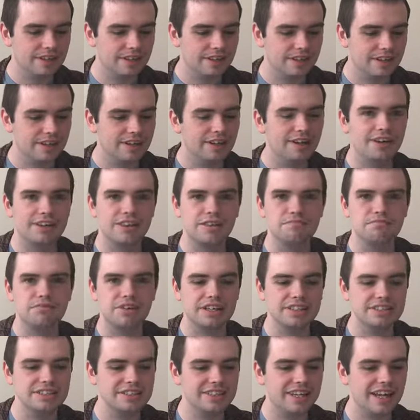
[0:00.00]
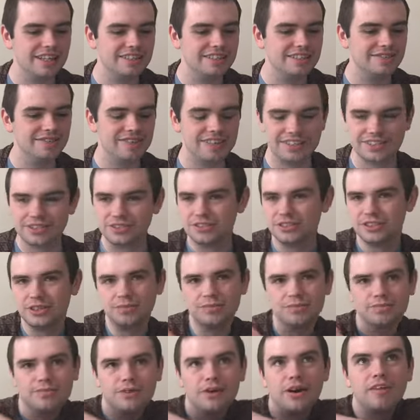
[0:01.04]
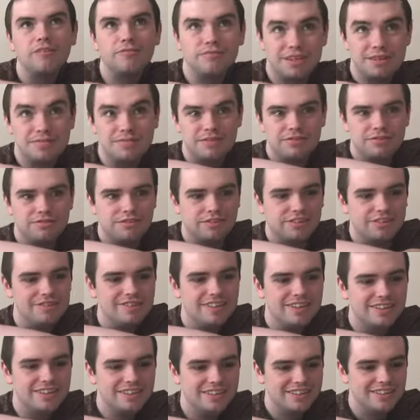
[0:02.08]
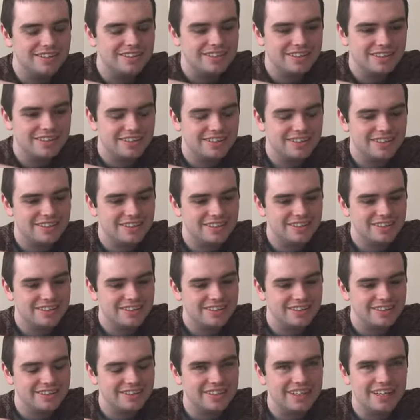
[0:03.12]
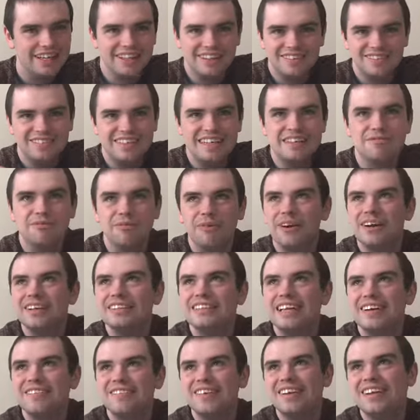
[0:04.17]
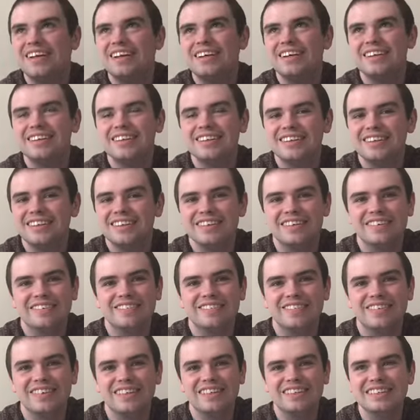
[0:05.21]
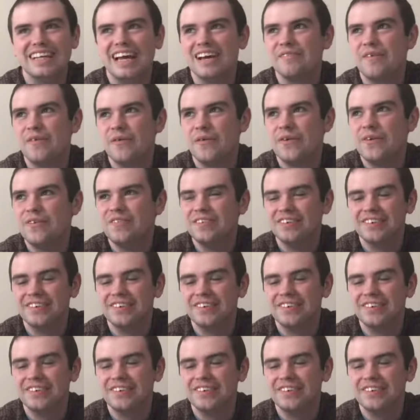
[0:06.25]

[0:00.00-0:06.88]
God, the pressure's getting to me. It's a good job I don't have people in front of me. Bloody hell. It'd be even worse then, wouldn't it? Only sat in my room.